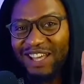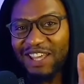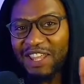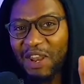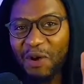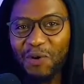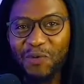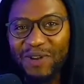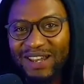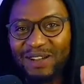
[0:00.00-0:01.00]
Now go
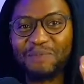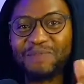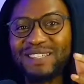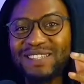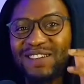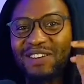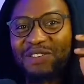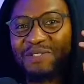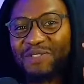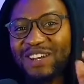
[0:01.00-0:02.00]
win the competition.
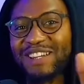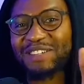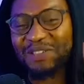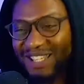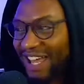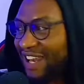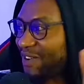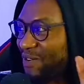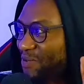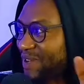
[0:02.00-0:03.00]
Don't already to say then
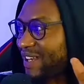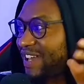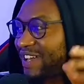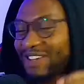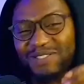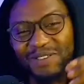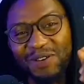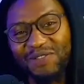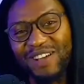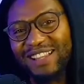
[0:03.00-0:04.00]
go win.
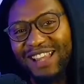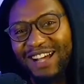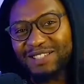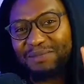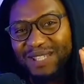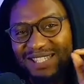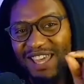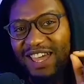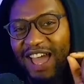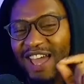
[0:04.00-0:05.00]
Significant ask me
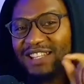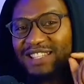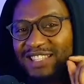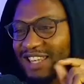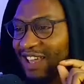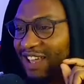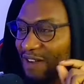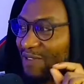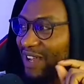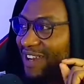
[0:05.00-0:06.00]
say at the City
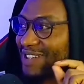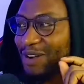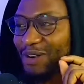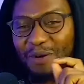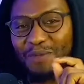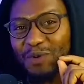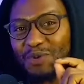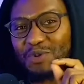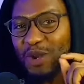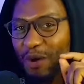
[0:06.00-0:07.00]
African Nation Cup they go
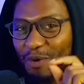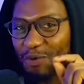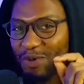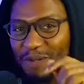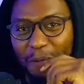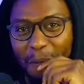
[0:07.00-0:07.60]
so now go win.